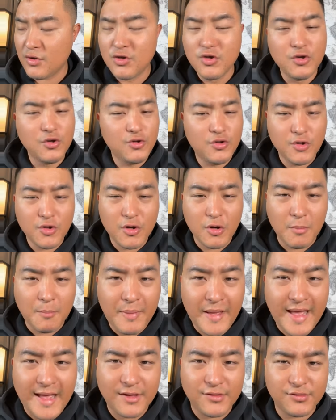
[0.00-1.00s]
You do your
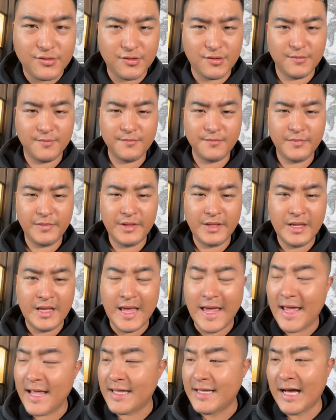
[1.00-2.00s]
best
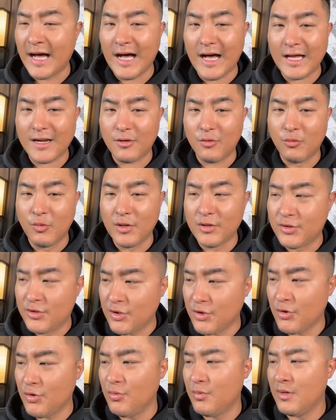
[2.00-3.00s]
and God will
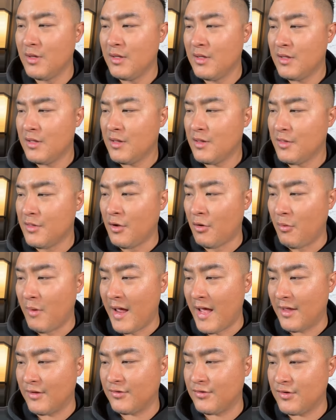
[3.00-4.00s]
do the
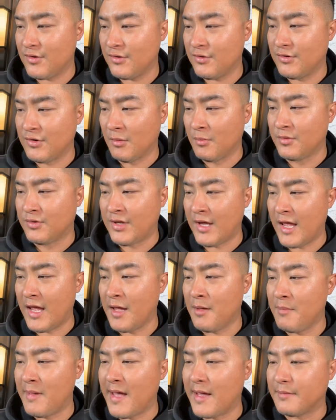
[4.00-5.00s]
rest. Someone say
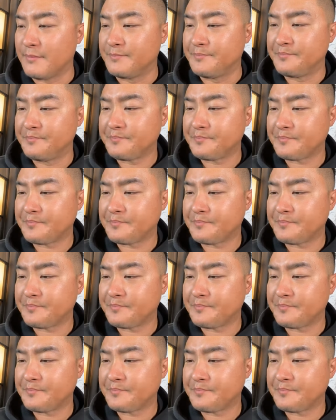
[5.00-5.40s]
amen.